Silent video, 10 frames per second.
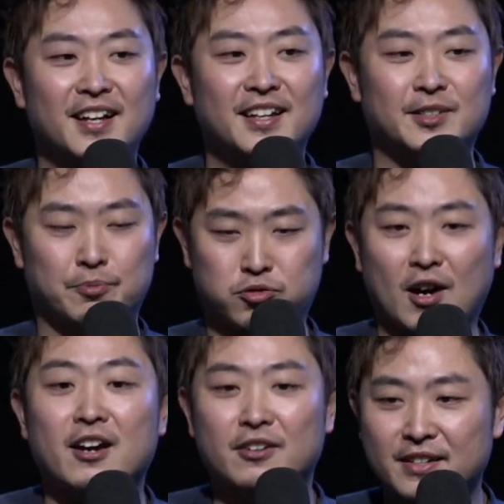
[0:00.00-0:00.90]
the
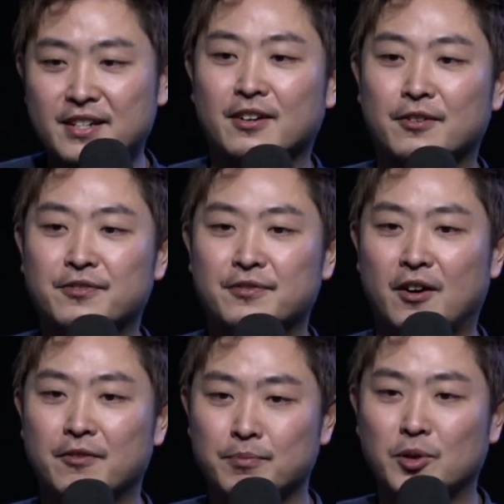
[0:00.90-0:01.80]
priority of
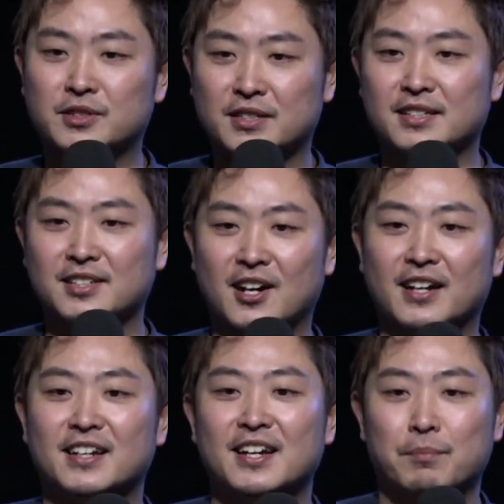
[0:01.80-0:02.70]
Moses' heart.
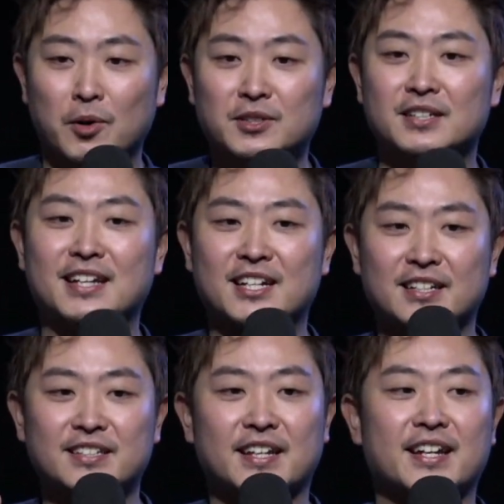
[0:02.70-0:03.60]
Moses actually
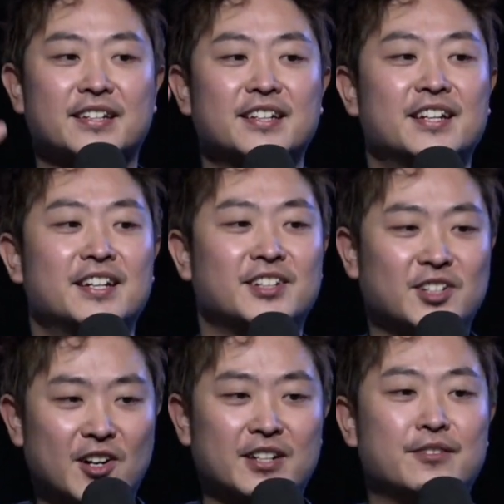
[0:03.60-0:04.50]
said,
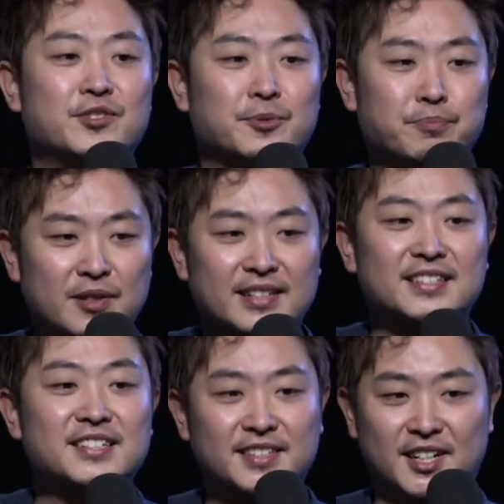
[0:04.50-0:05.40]
God, if Your
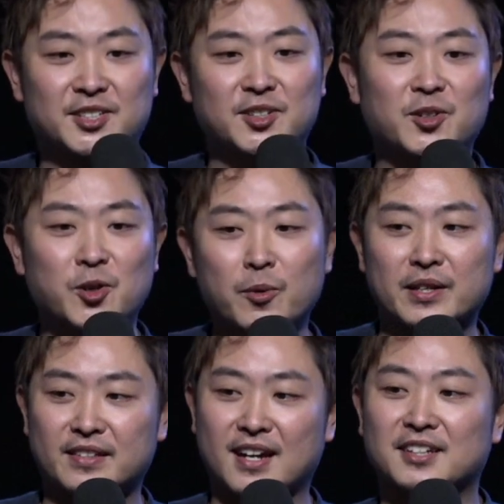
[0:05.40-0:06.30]
presence does not go with
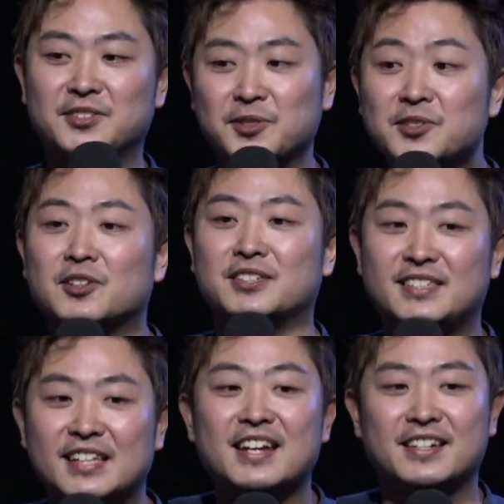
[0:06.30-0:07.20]
us, do not
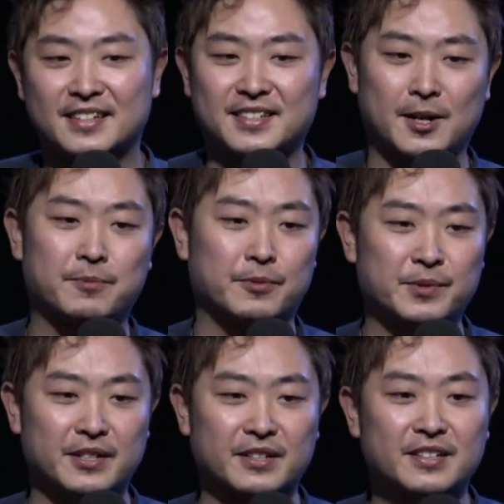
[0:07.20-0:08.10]
send us up from
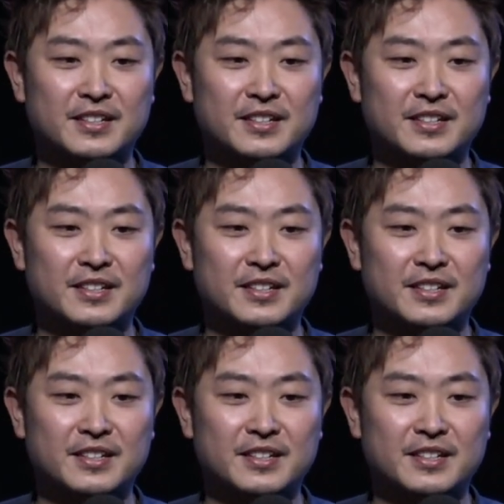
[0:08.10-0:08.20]
here.